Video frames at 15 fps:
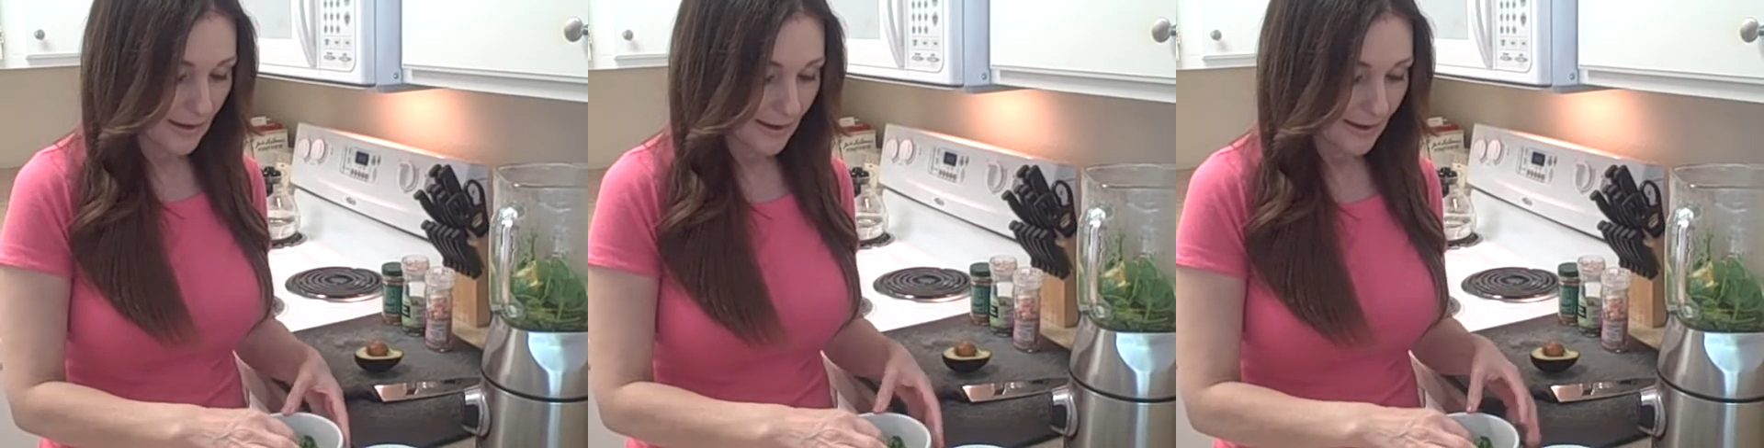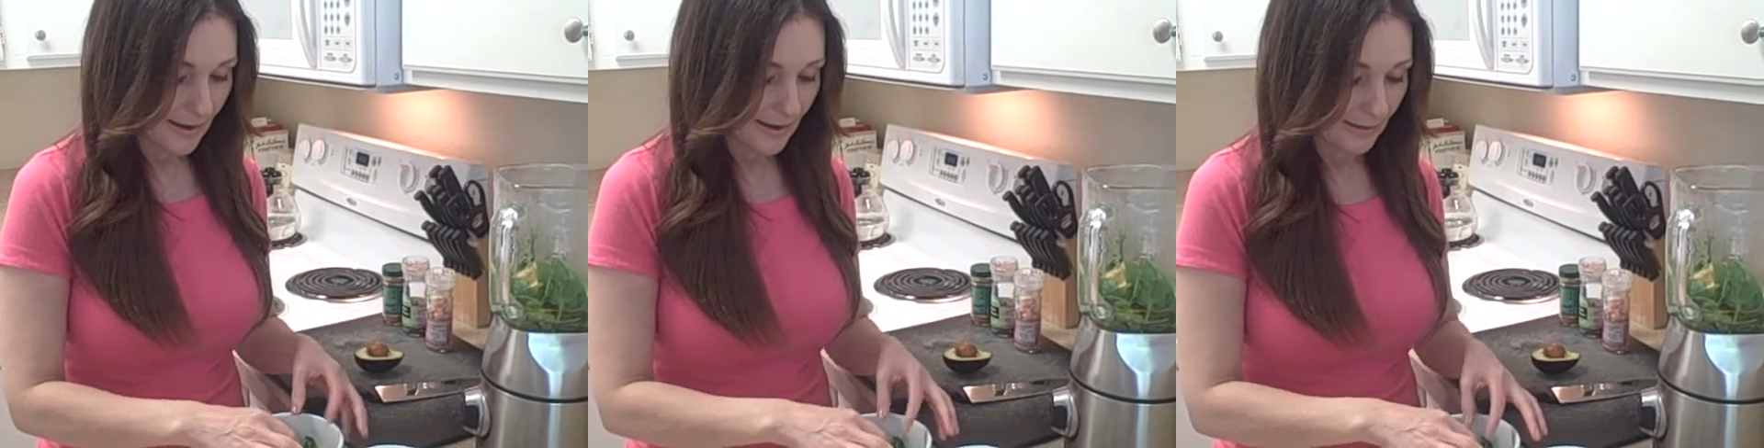
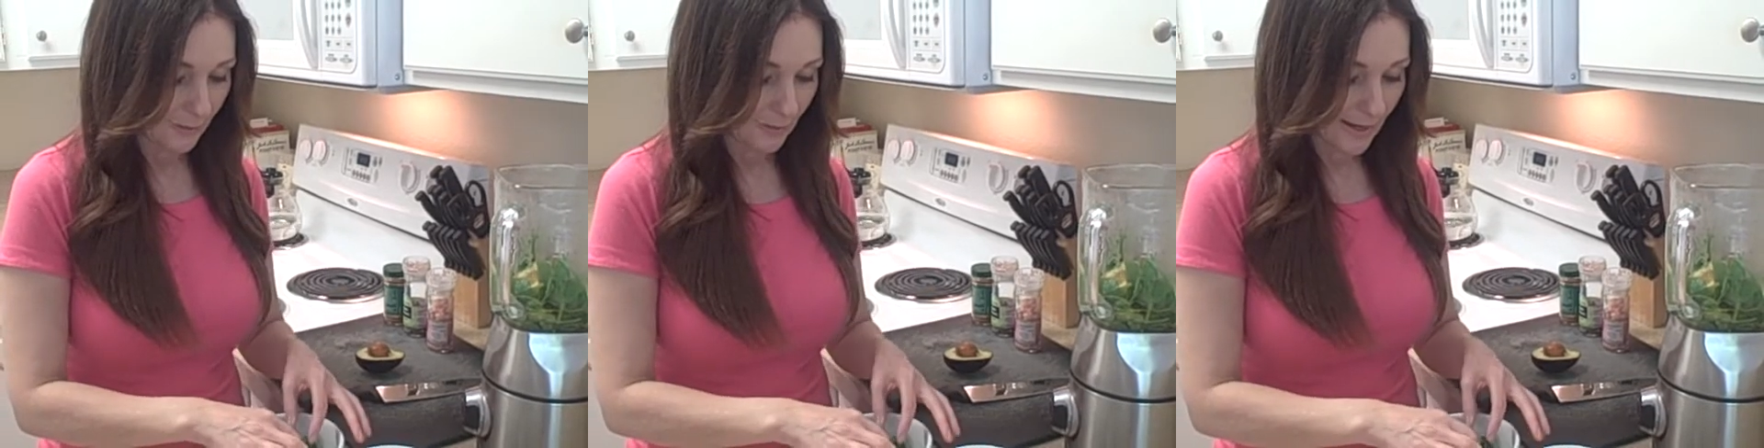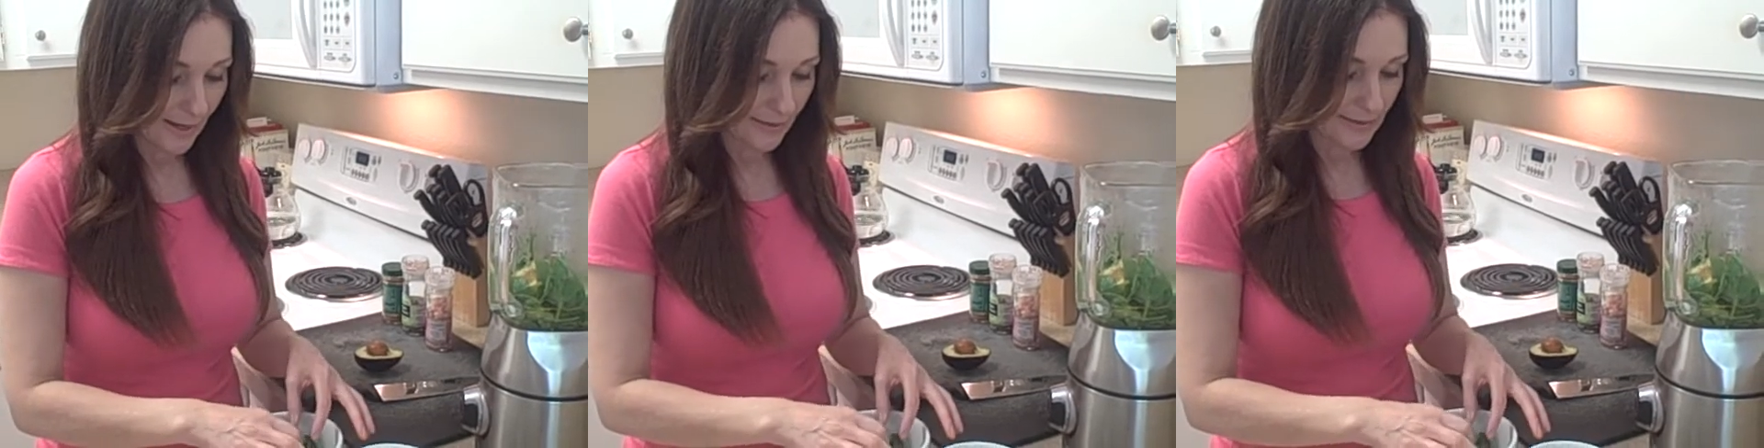and
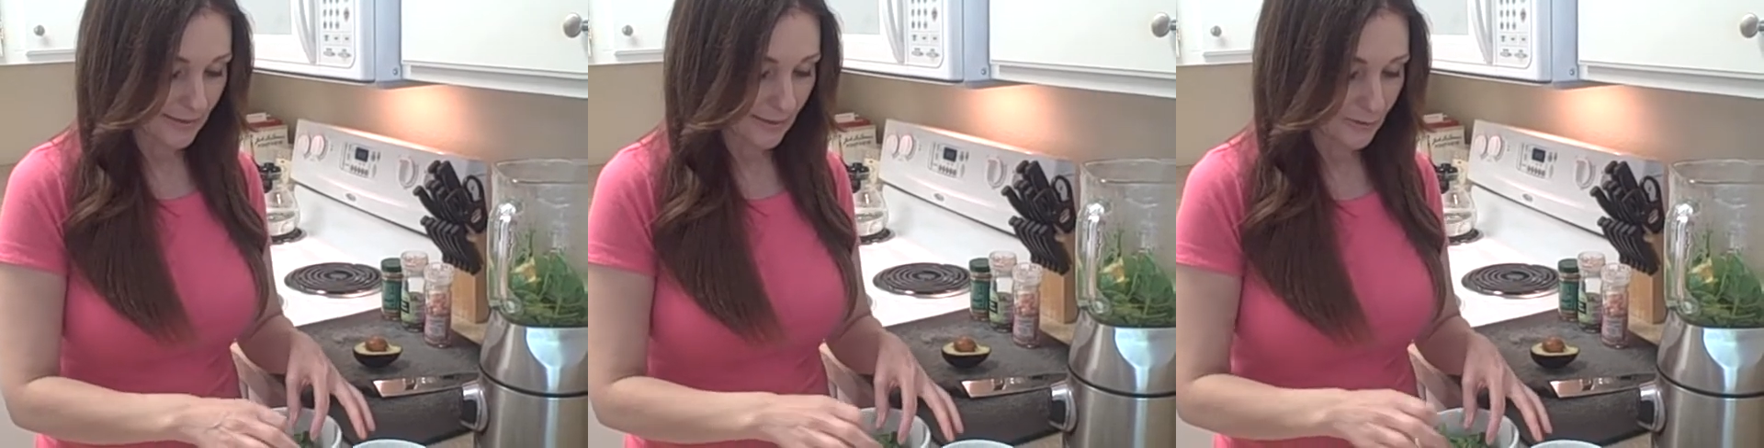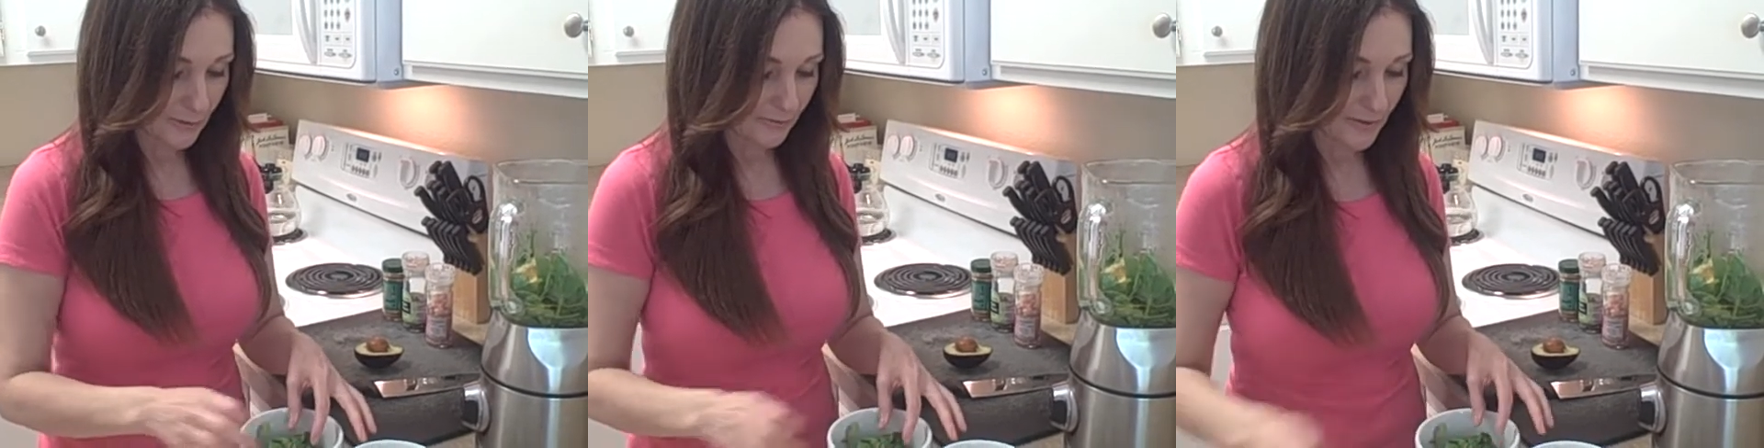organic
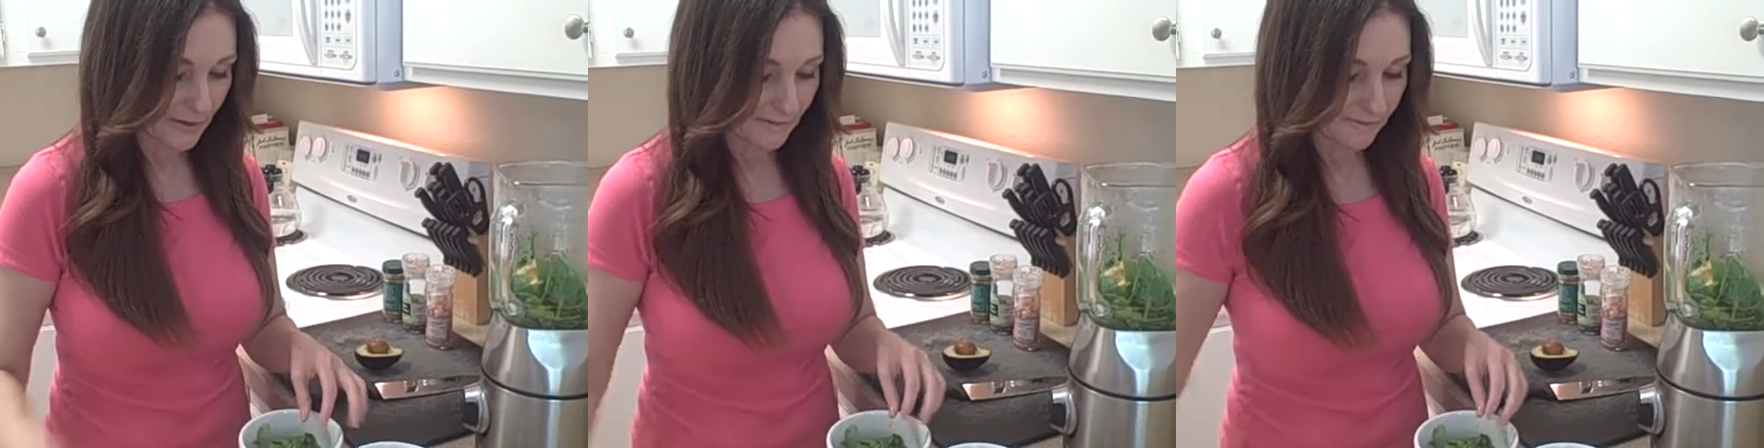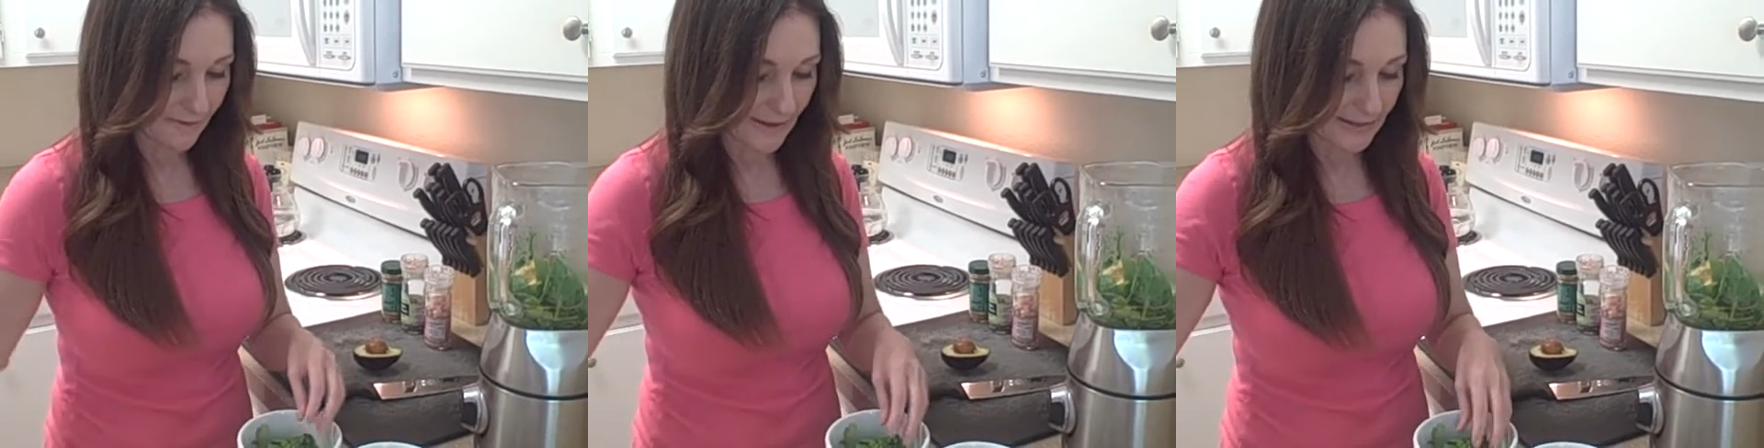cilantro. If you can
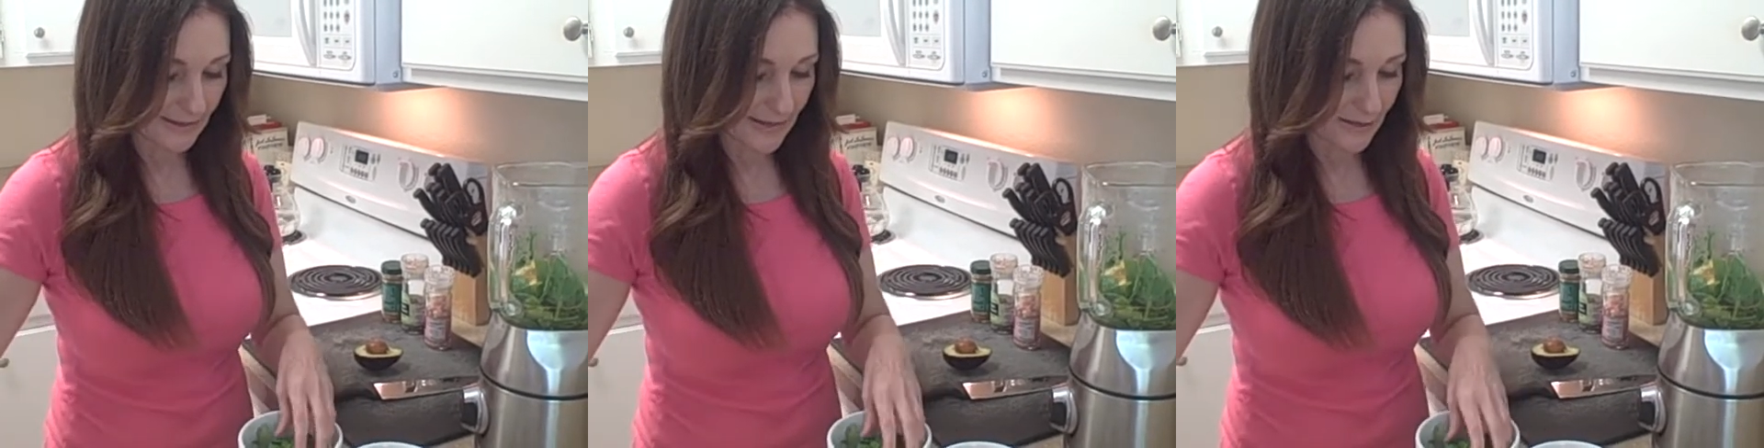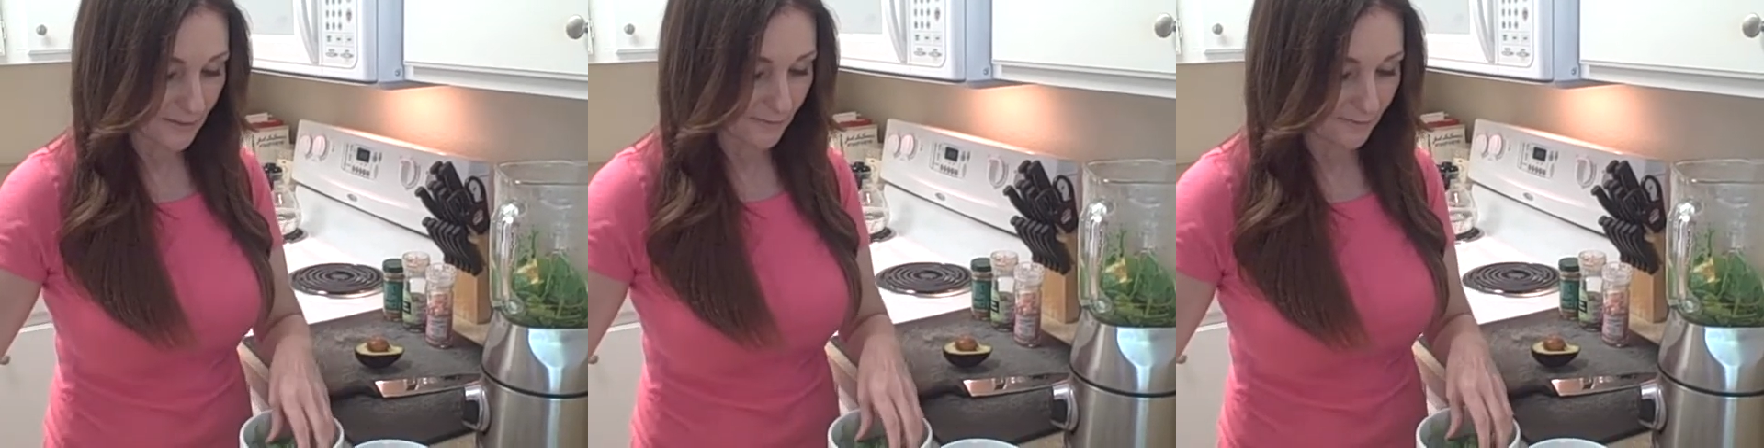find it at your